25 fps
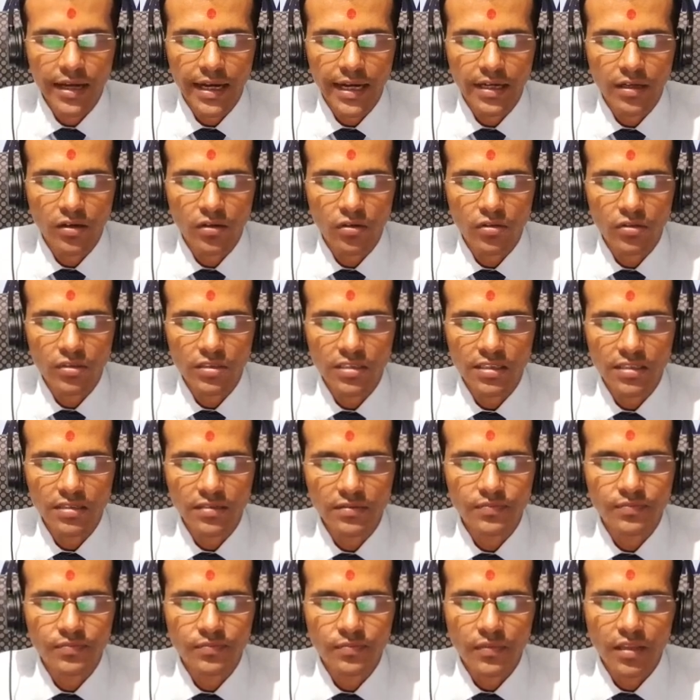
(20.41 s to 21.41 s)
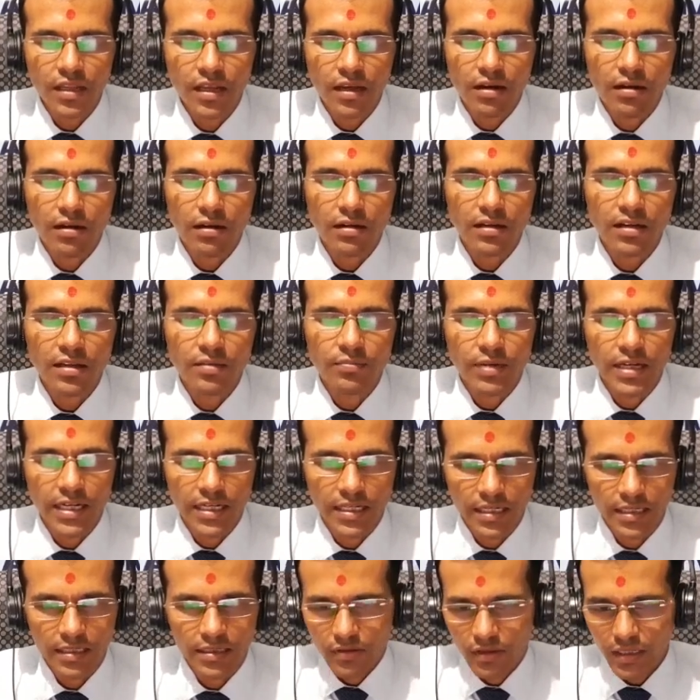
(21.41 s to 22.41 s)
and close in curly
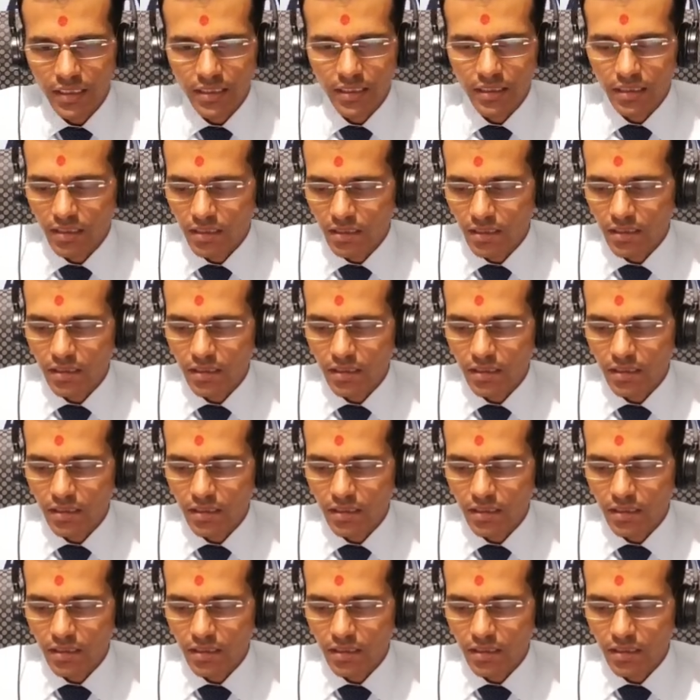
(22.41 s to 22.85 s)
bracket. Fine.